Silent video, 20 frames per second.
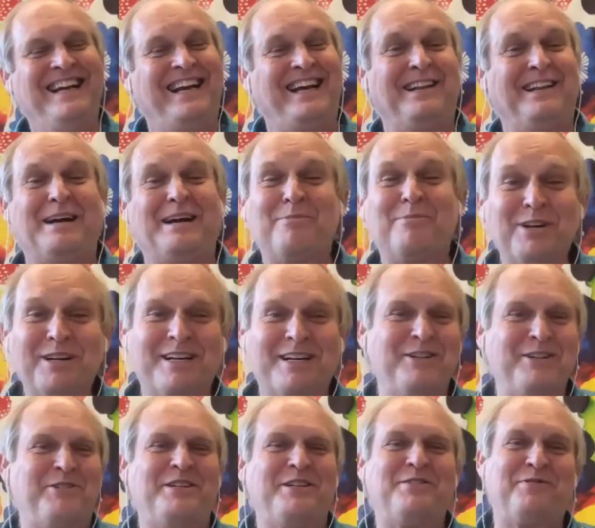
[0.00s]
a lot more
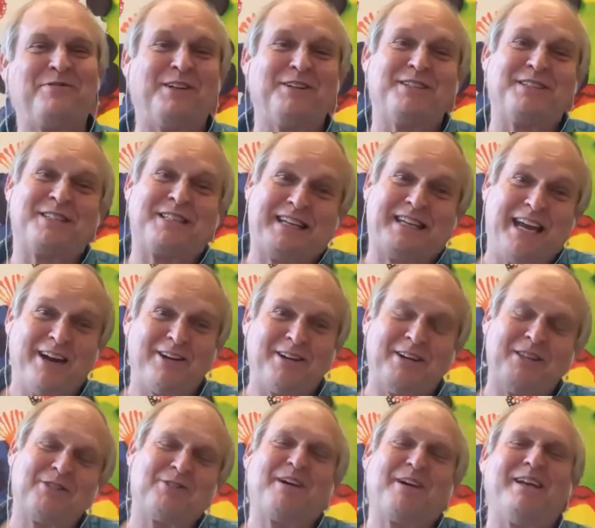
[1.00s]
countries felt
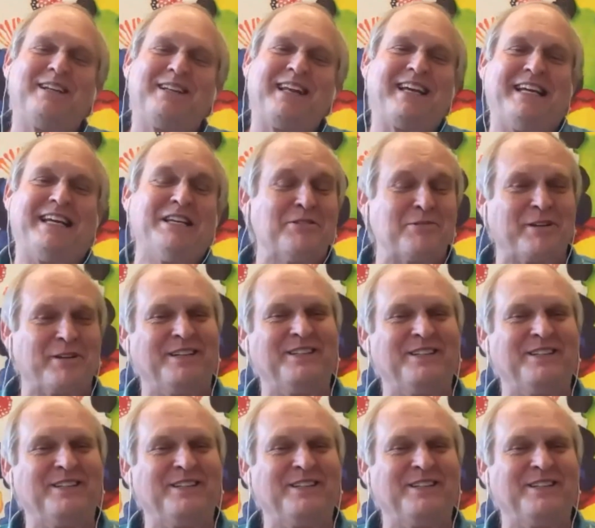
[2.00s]
scared and threatened like Israel,